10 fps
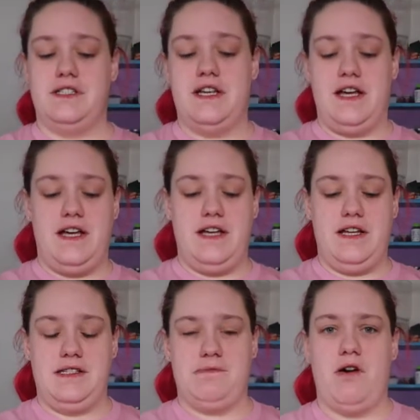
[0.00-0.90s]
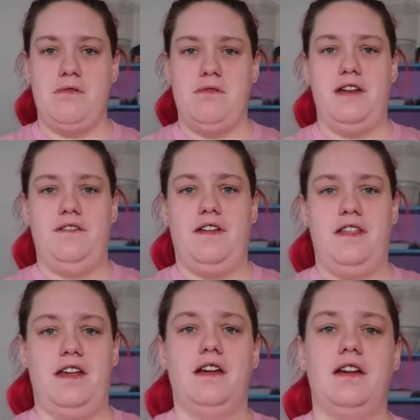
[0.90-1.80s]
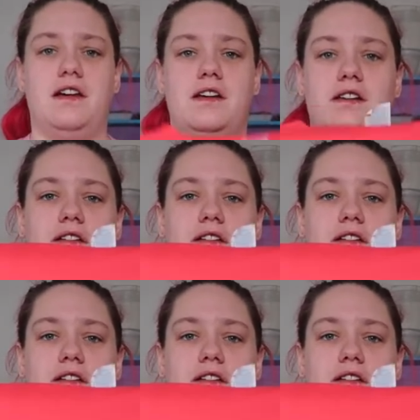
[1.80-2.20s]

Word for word: says Mom Life, I think.